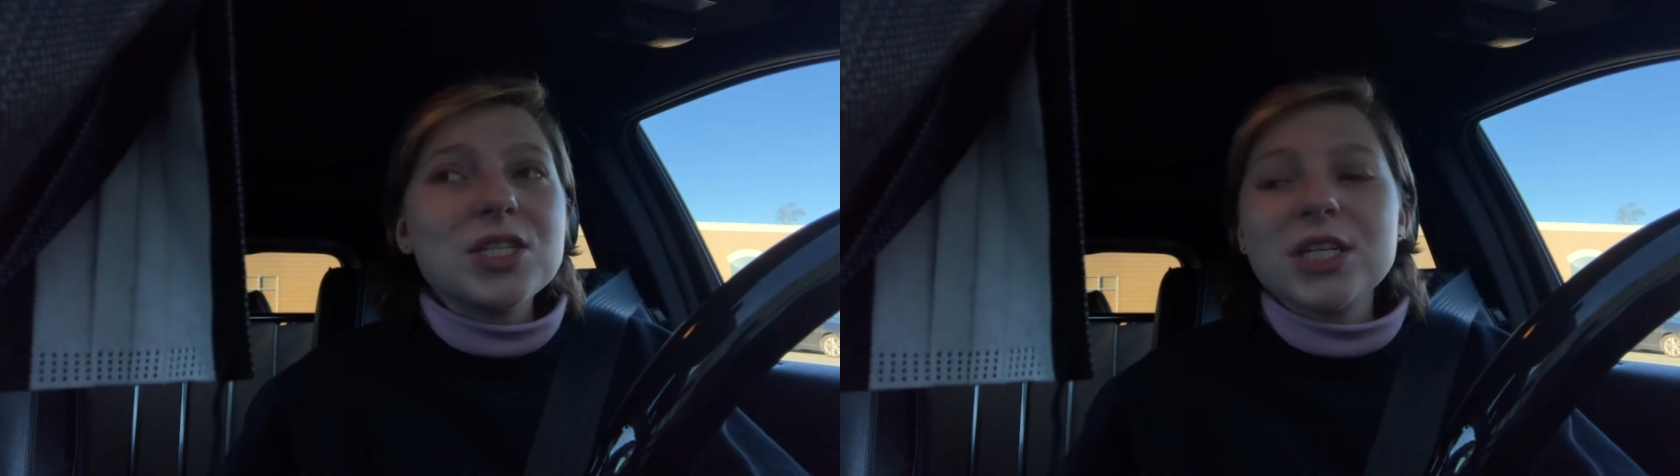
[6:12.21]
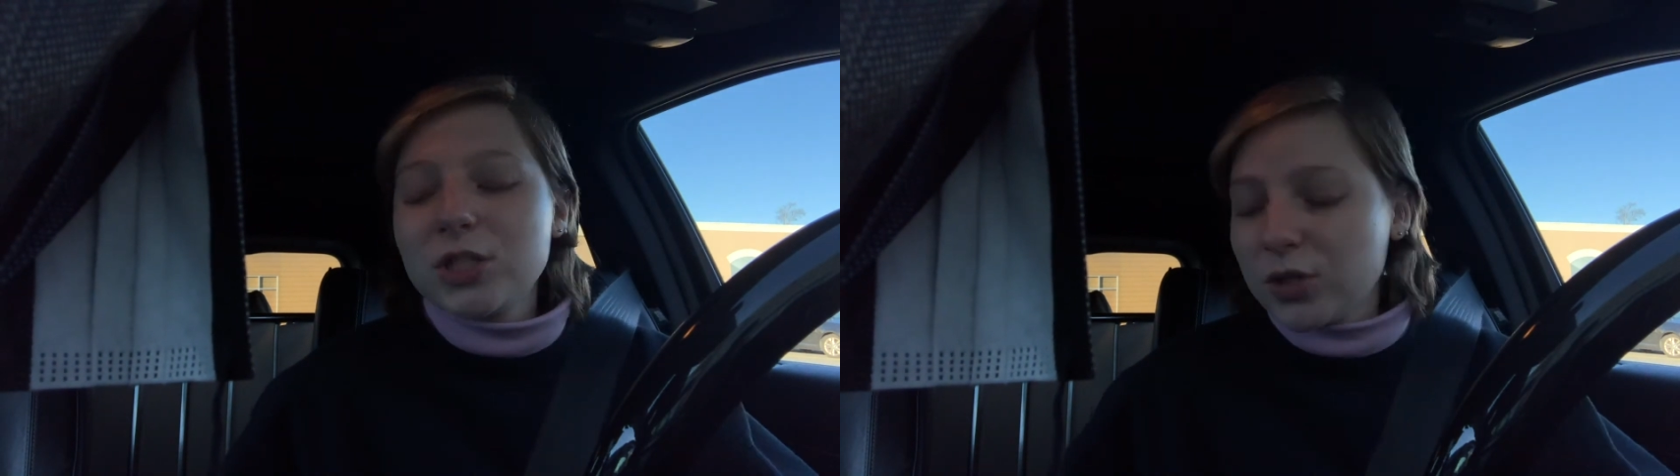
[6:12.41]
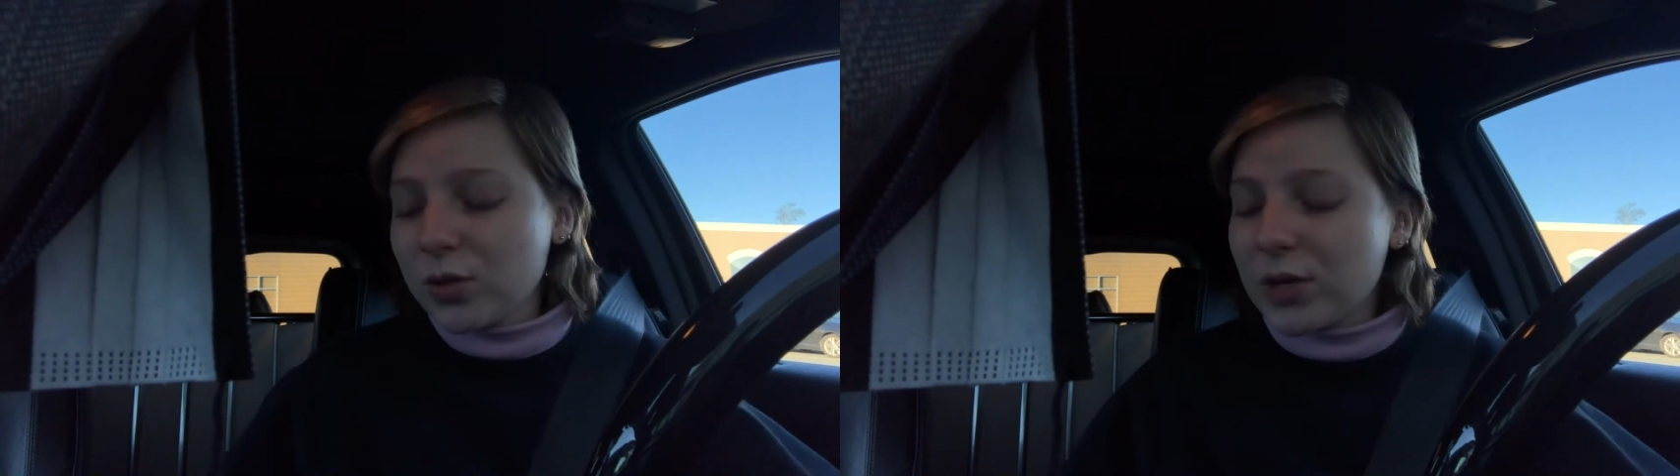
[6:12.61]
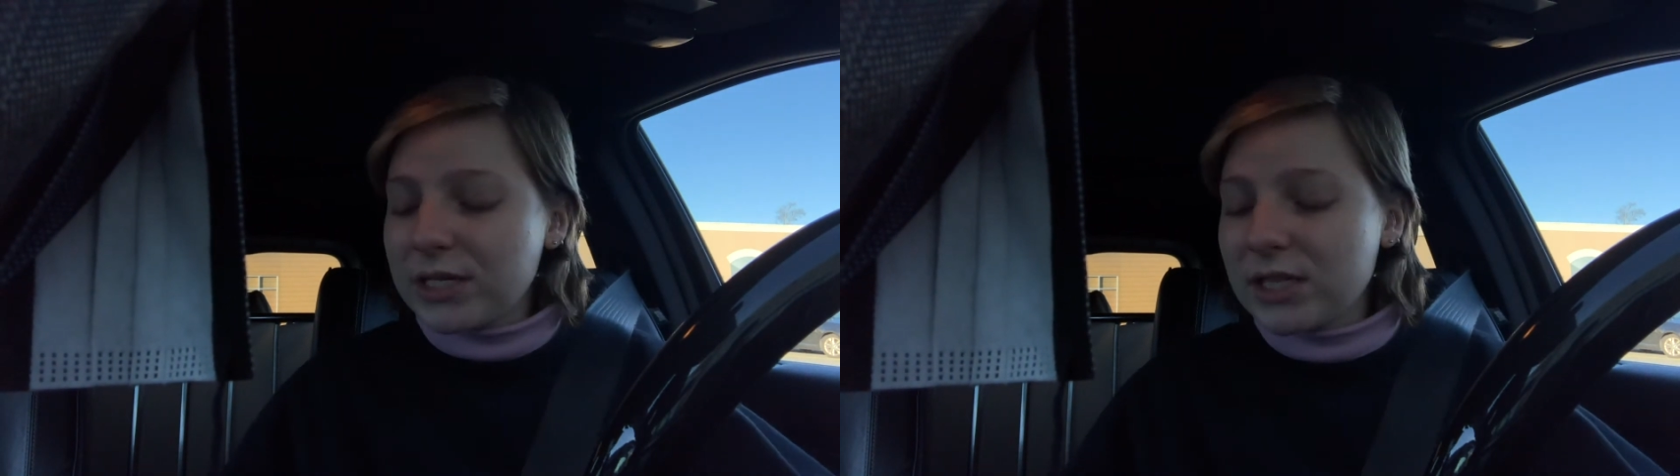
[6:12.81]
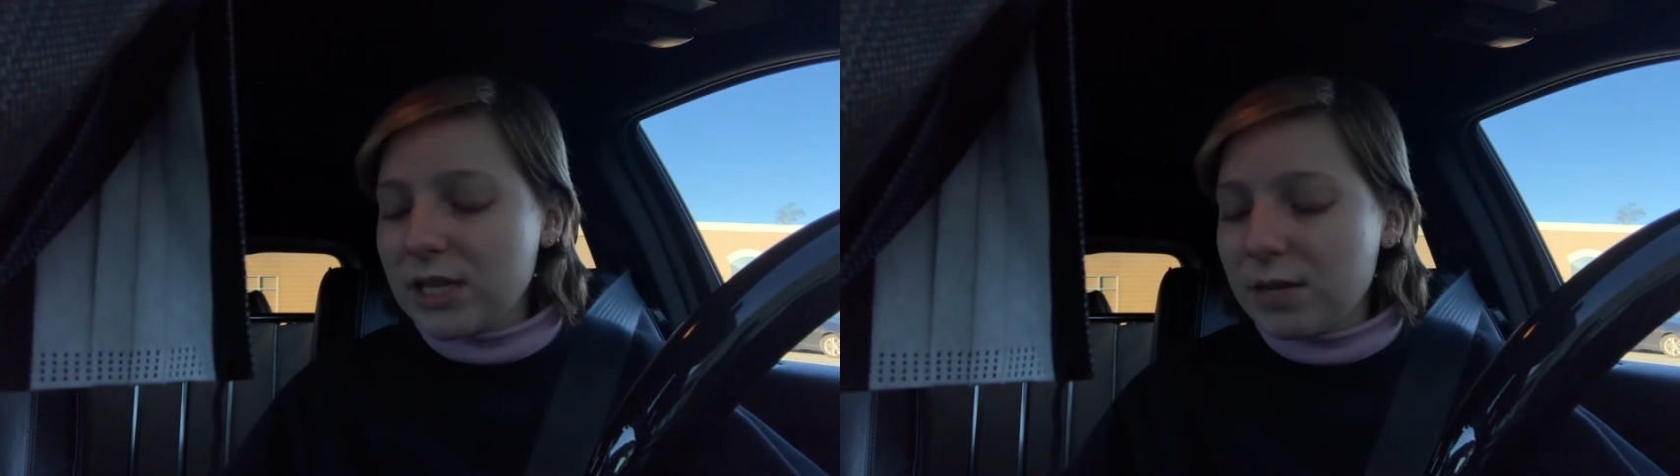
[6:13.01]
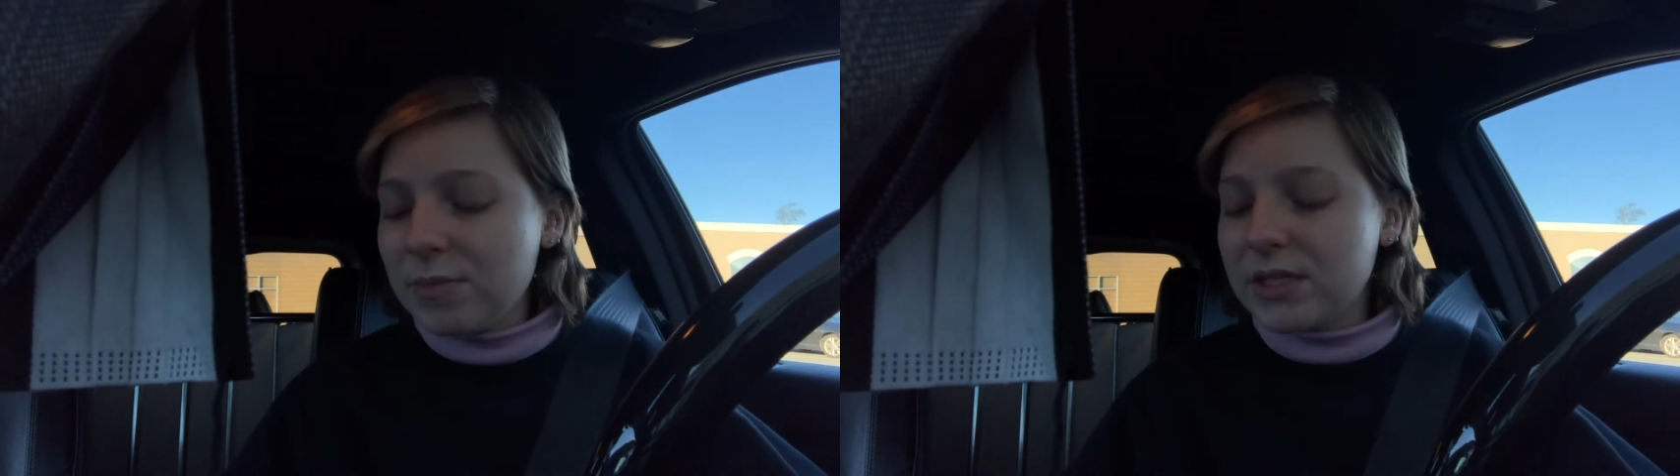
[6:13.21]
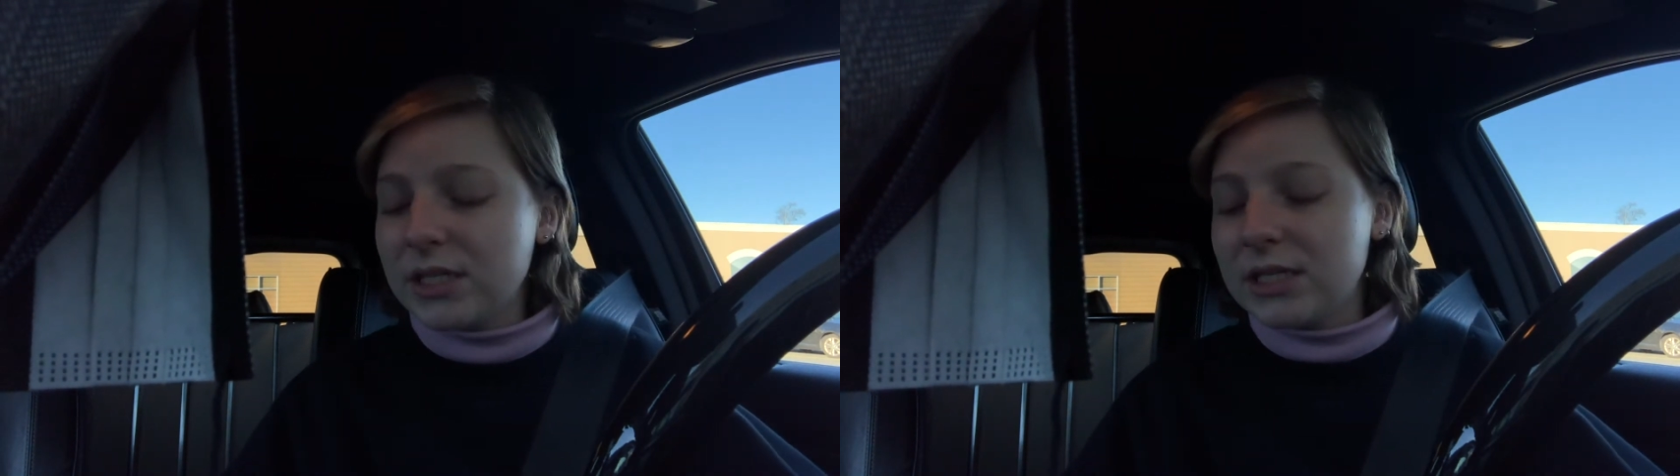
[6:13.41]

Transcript: this crazy busy